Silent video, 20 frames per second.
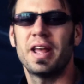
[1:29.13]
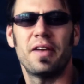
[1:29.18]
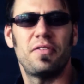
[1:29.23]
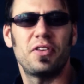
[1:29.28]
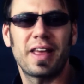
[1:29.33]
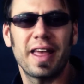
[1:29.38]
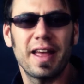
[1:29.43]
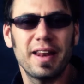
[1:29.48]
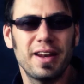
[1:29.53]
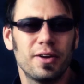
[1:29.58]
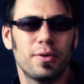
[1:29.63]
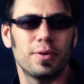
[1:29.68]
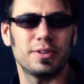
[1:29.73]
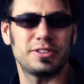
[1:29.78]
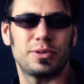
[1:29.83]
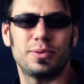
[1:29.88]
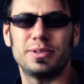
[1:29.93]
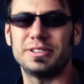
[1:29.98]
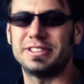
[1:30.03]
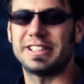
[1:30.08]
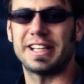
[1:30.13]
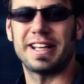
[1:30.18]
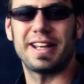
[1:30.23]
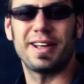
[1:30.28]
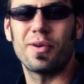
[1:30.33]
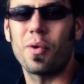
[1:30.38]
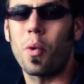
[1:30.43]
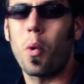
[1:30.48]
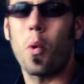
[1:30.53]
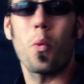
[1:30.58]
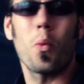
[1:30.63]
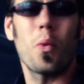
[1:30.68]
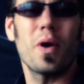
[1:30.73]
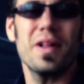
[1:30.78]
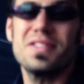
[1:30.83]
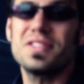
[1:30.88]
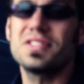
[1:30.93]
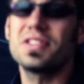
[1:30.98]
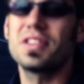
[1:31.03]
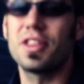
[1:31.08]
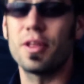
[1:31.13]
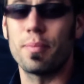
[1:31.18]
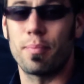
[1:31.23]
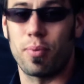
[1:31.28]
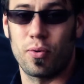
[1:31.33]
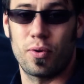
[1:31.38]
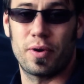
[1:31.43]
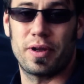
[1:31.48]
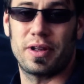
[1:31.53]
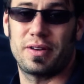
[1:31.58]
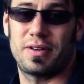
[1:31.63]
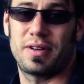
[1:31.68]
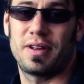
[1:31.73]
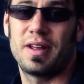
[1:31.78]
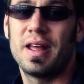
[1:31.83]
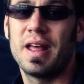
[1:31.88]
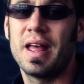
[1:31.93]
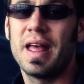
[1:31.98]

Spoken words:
If you can't hear what someone's saying, what's the point?